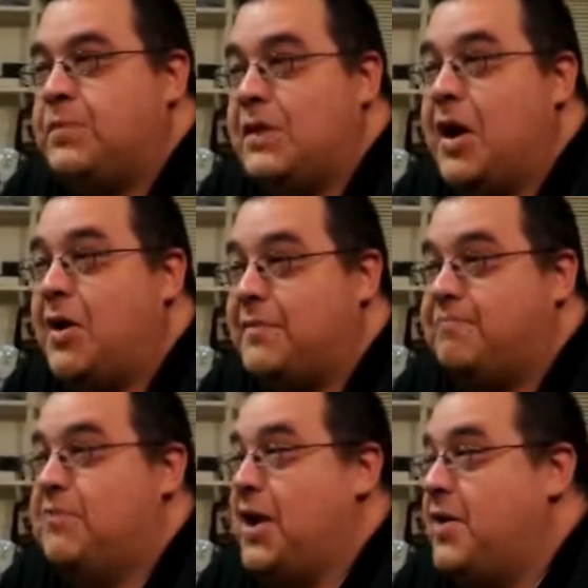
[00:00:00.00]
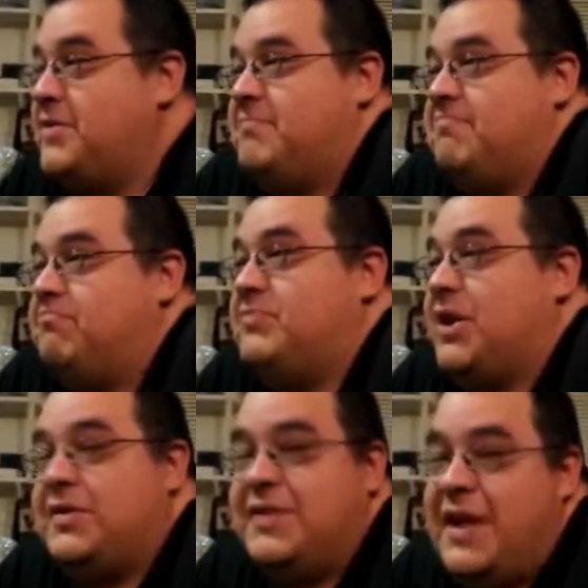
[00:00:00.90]
They're they're
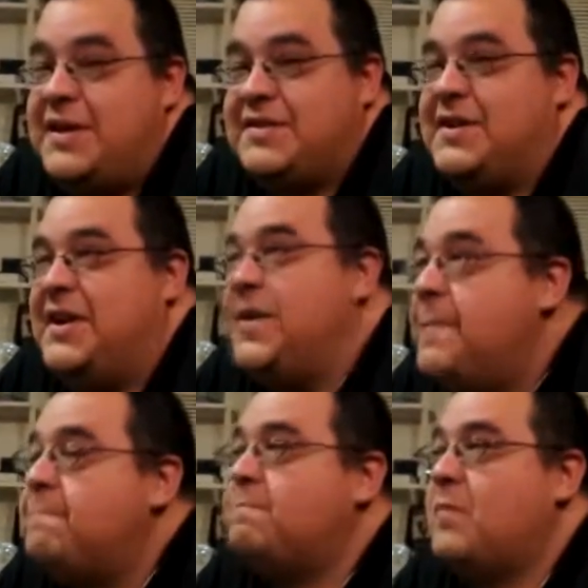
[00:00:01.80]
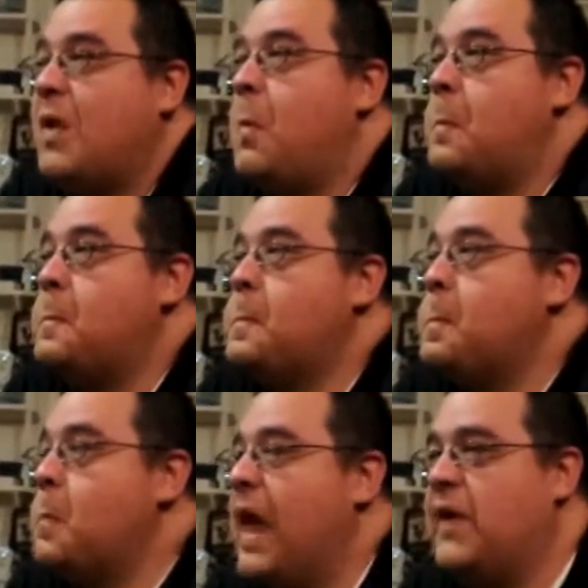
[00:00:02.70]
they're tasty.
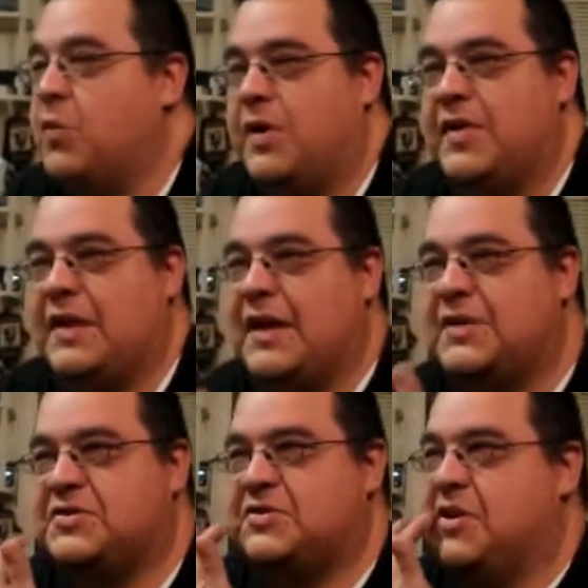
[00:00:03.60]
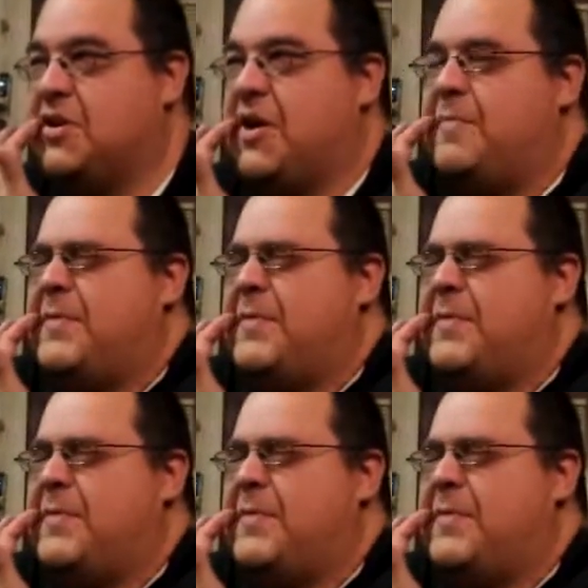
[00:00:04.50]
I had one of the legs stuck up